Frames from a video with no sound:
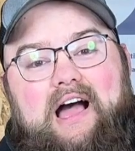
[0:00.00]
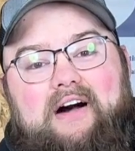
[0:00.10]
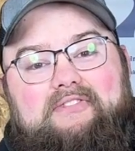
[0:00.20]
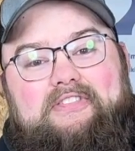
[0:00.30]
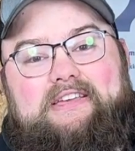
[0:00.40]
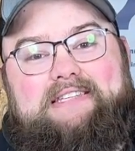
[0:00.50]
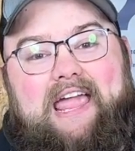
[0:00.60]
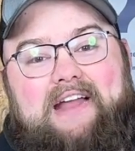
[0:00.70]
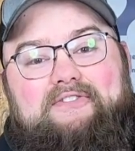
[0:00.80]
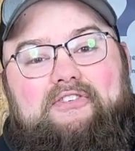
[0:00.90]
of this
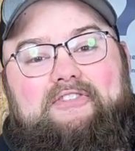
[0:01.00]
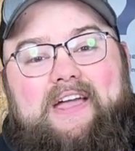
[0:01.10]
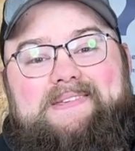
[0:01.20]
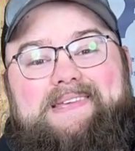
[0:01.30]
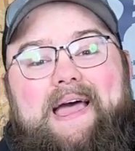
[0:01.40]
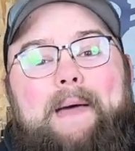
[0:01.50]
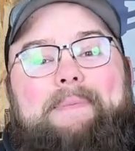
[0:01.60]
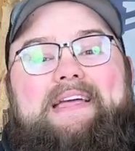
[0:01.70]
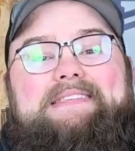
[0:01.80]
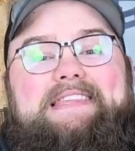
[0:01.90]
anvil face
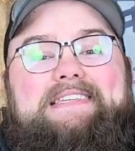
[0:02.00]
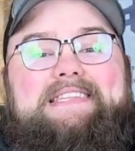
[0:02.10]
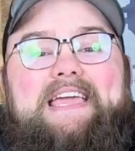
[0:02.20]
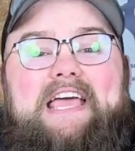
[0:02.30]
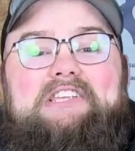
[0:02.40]
because this thing is